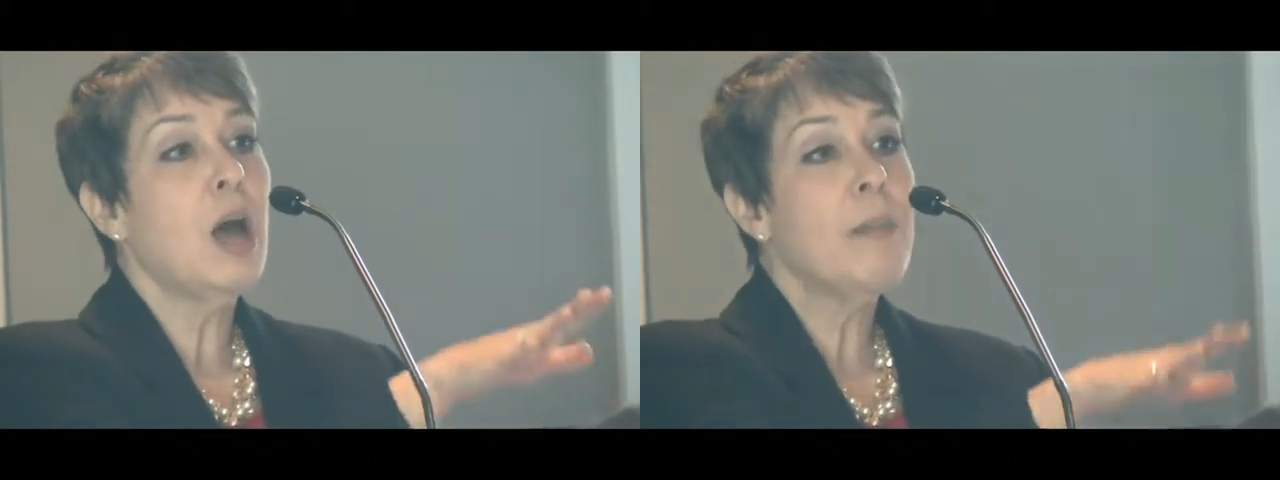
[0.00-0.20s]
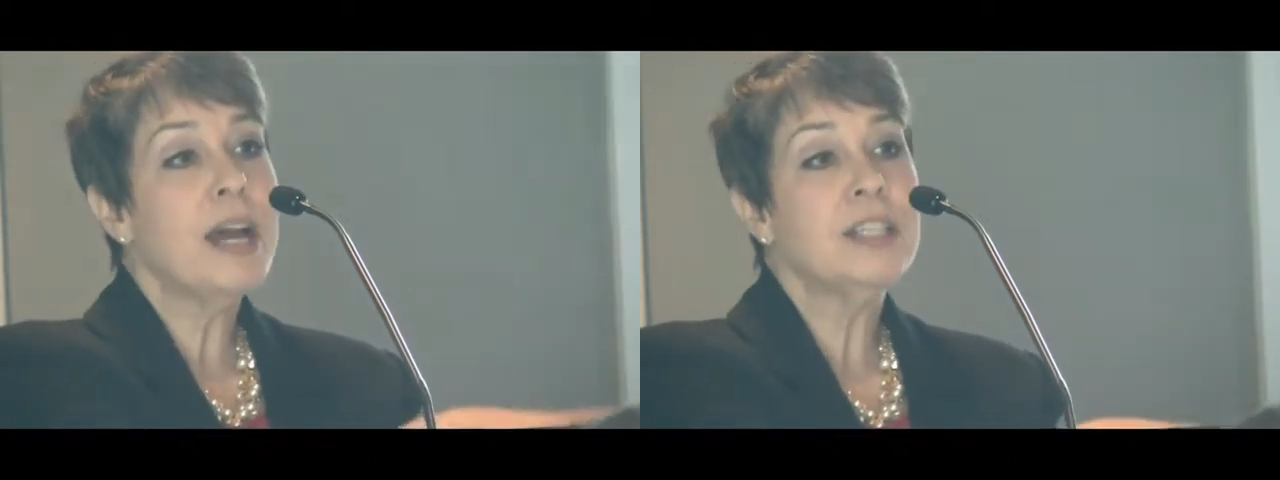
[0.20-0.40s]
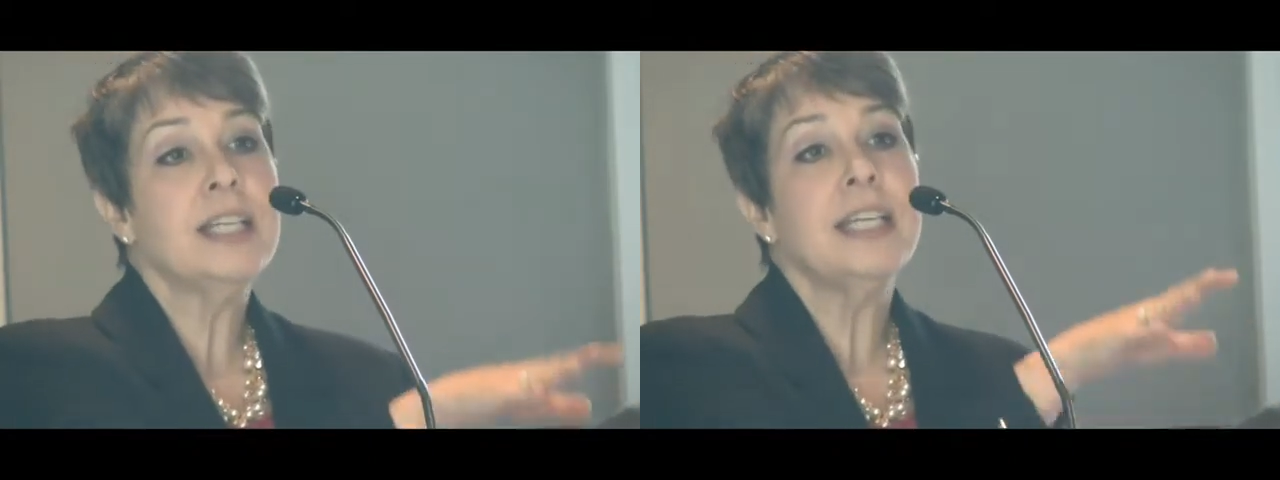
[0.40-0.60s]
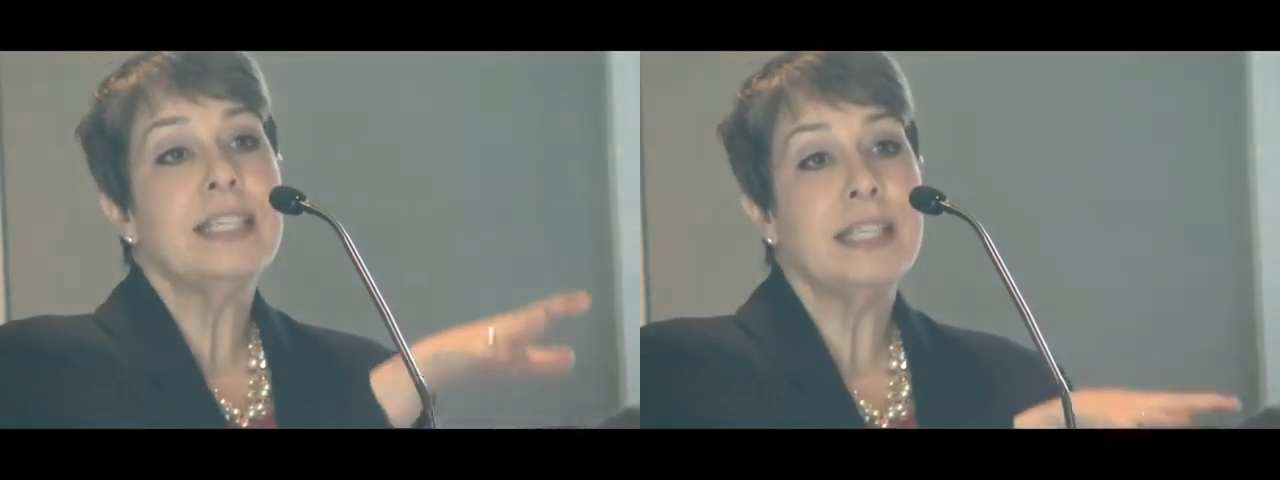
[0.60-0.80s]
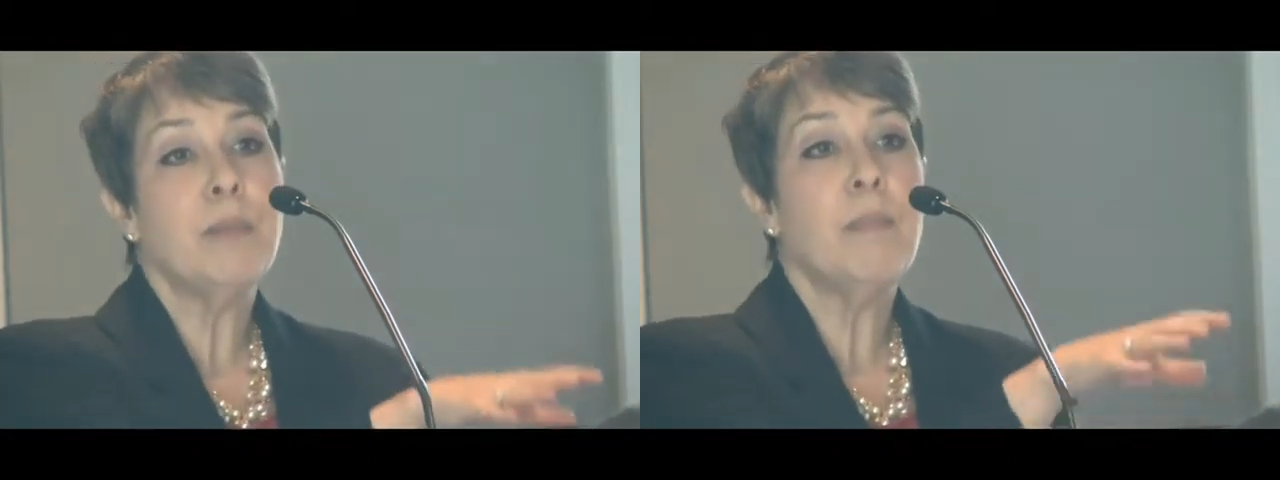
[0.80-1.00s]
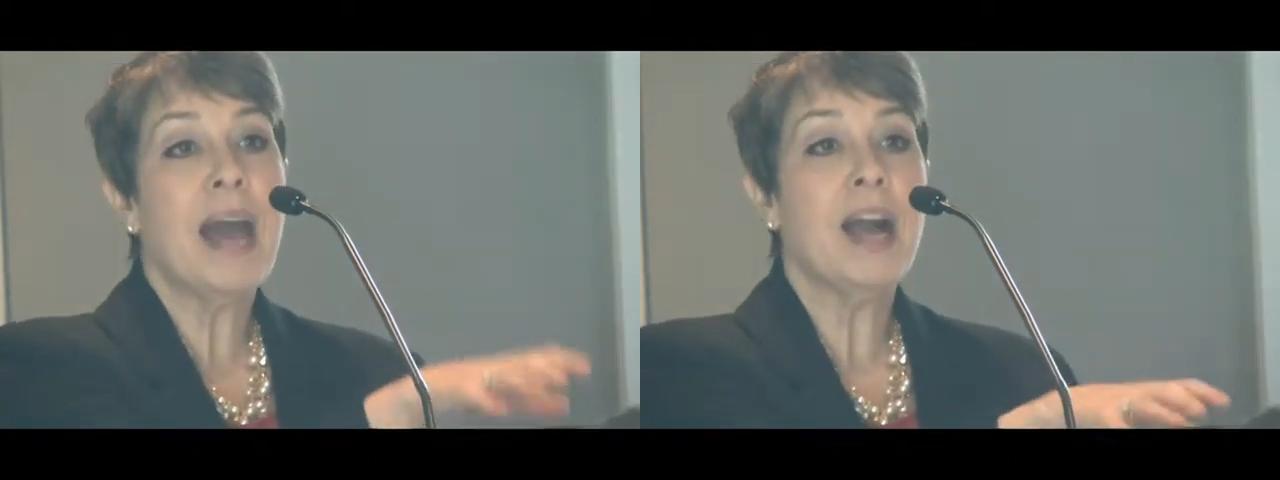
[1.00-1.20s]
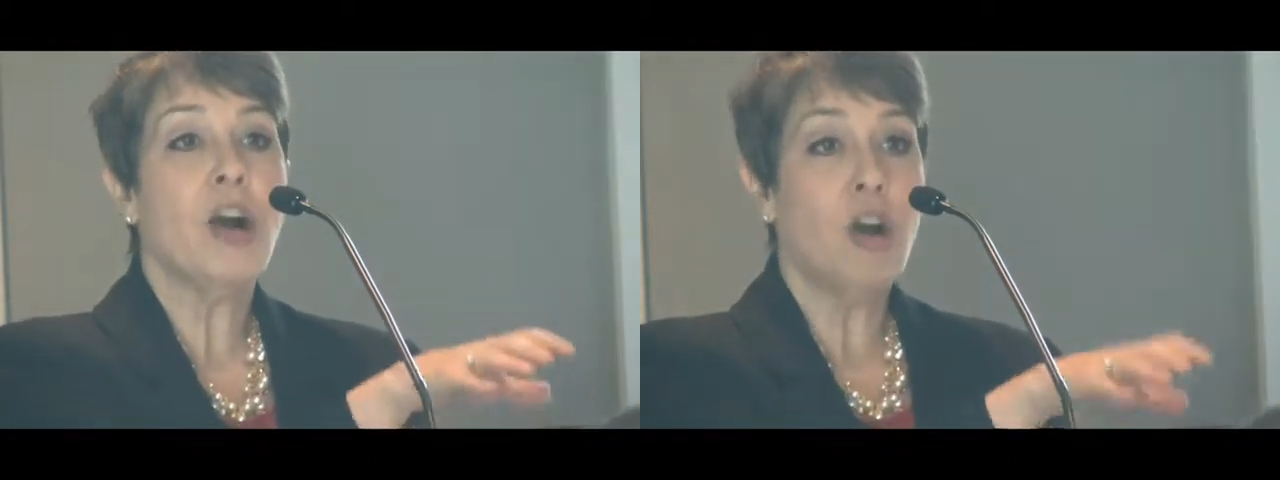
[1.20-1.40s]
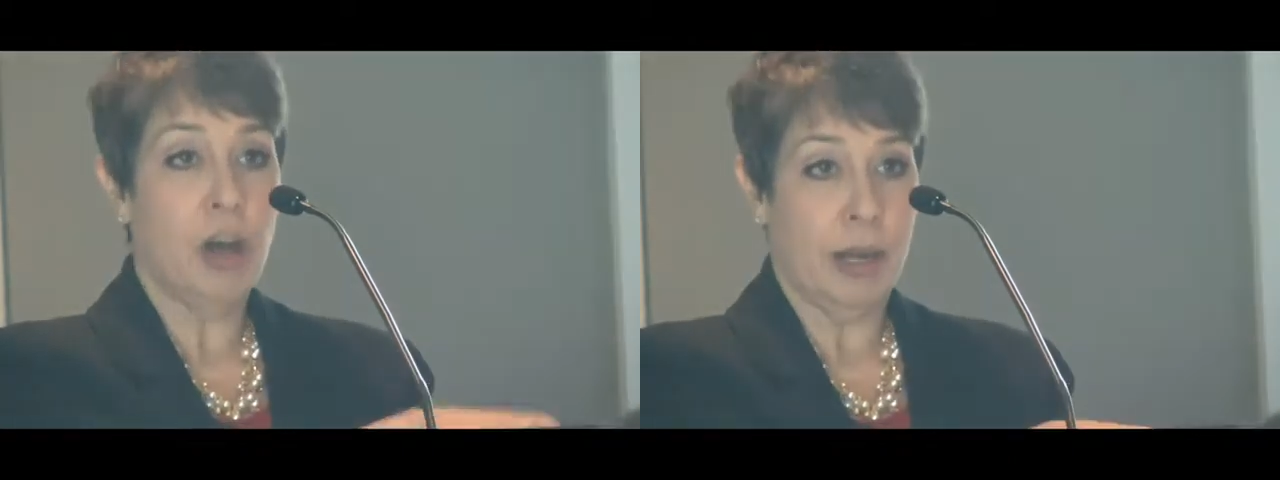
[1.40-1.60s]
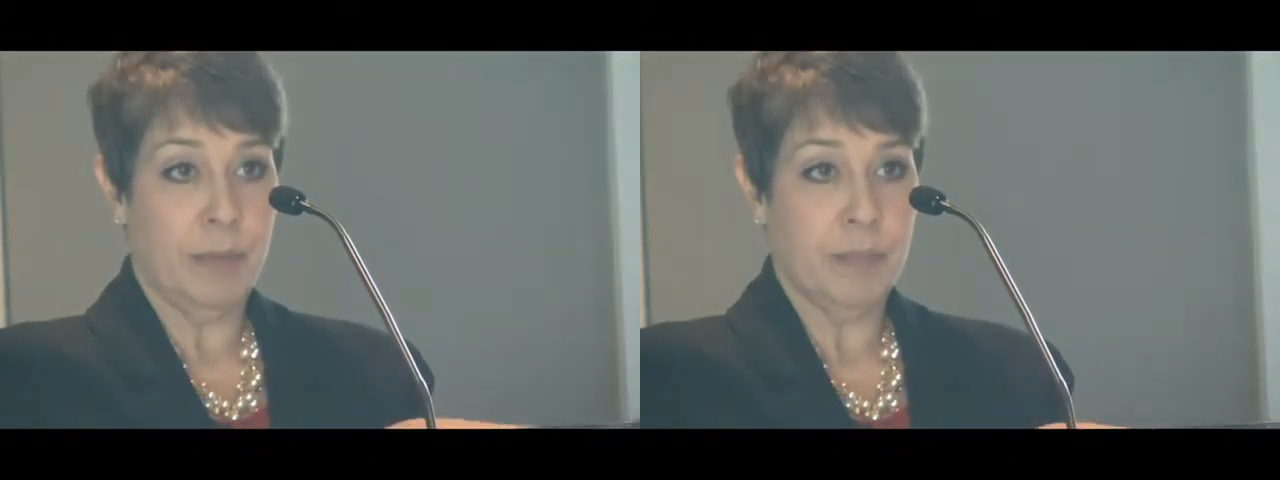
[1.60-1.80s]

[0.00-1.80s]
I'm actually going to sit back on.